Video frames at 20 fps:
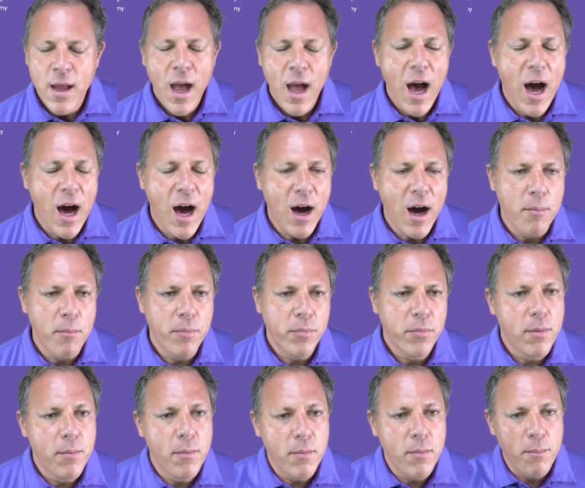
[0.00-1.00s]
Um,
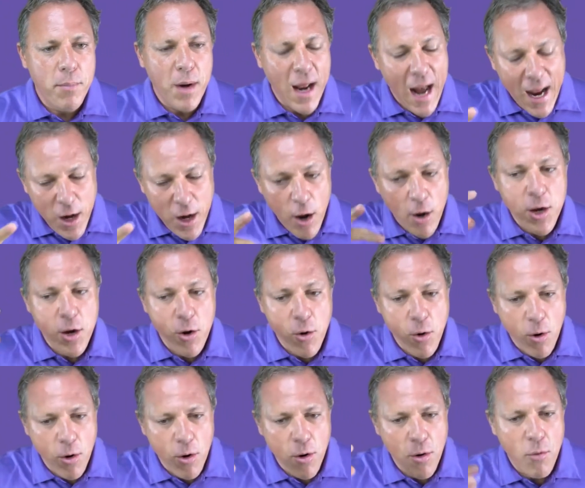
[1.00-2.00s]
but I know
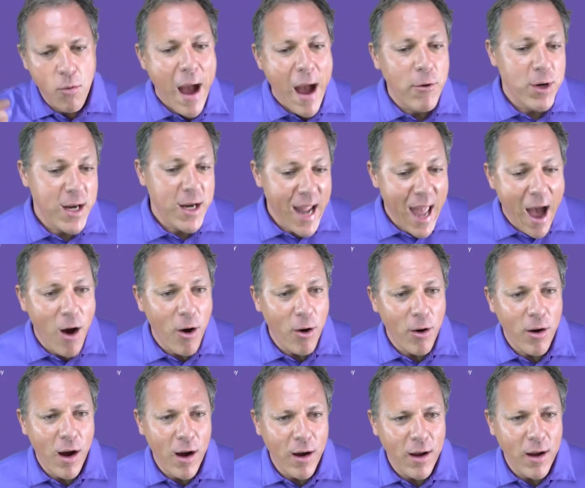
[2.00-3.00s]
you're rounding out
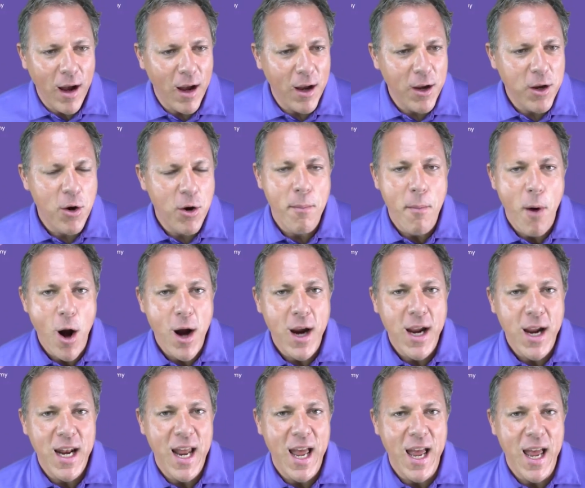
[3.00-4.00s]
uh, your
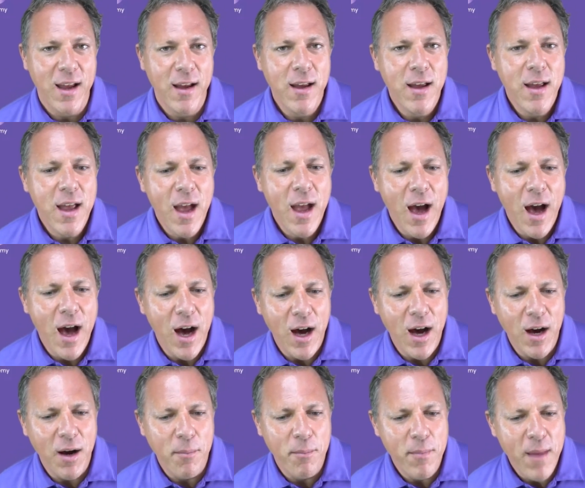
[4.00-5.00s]
marketing
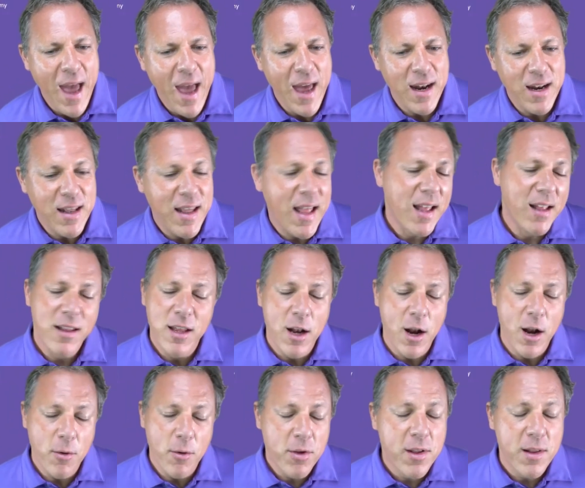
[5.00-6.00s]
um, and you
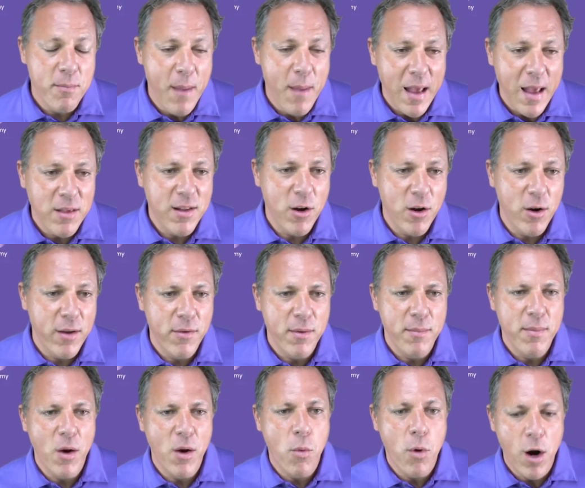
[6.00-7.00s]
know may still even
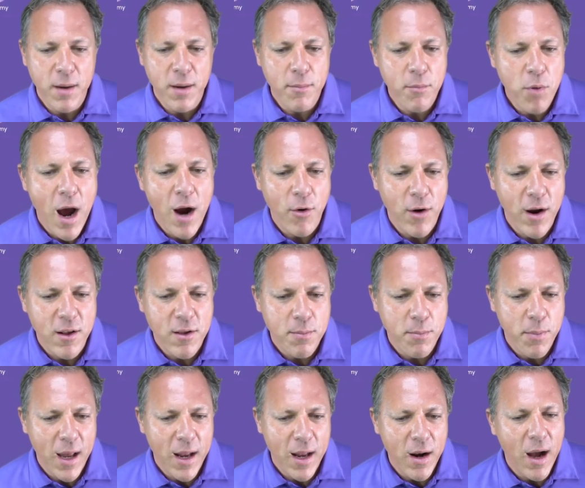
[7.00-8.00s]
be a work in progress
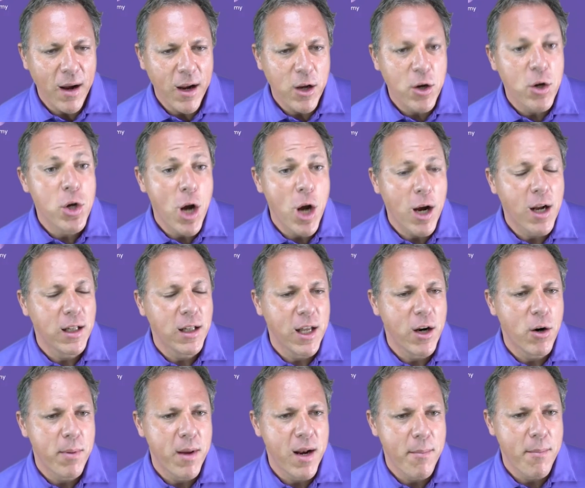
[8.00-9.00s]
but uh, could you talk a little
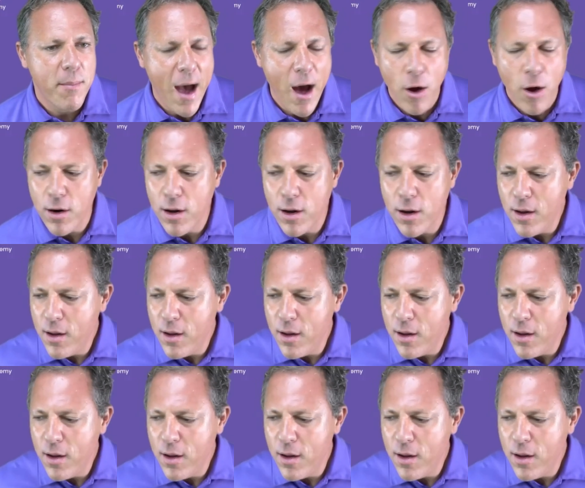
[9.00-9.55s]
bit about